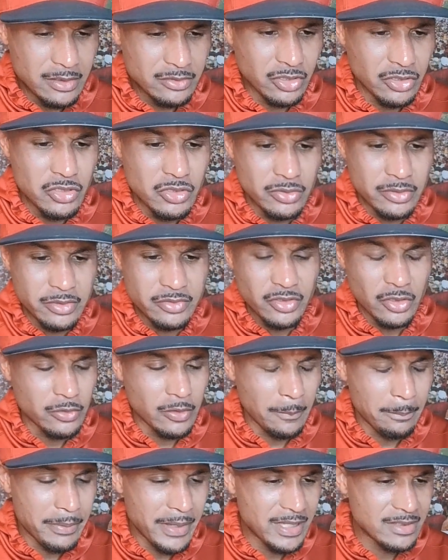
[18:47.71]
So you
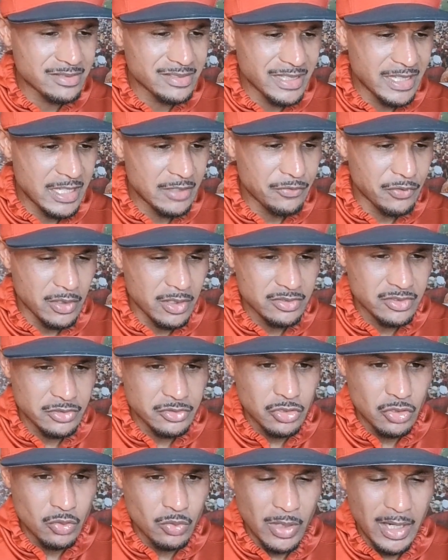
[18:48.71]
so the best thing for us
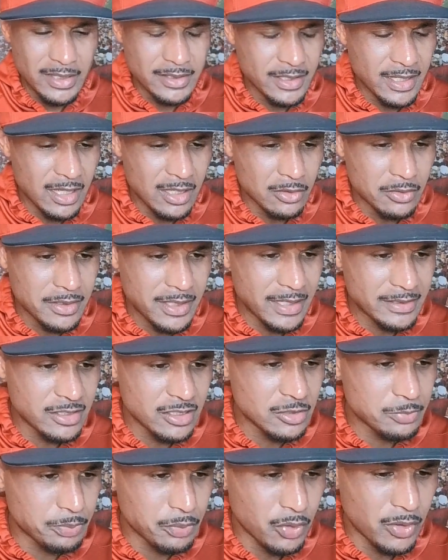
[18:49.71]
to do right now
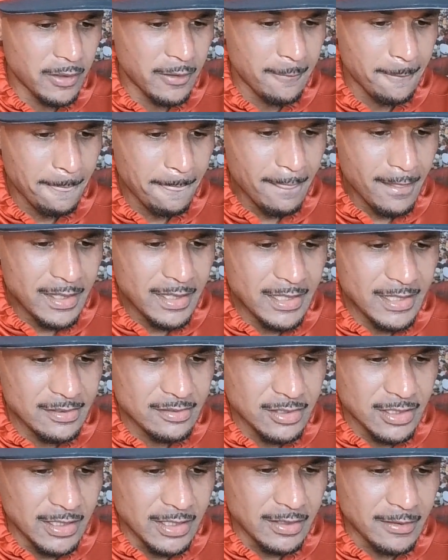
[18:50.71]
at this point
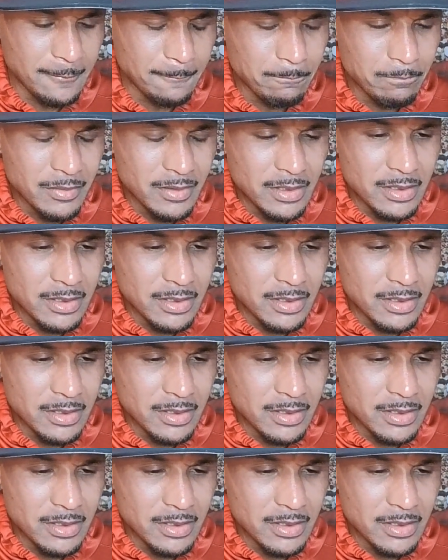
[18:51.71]
is look,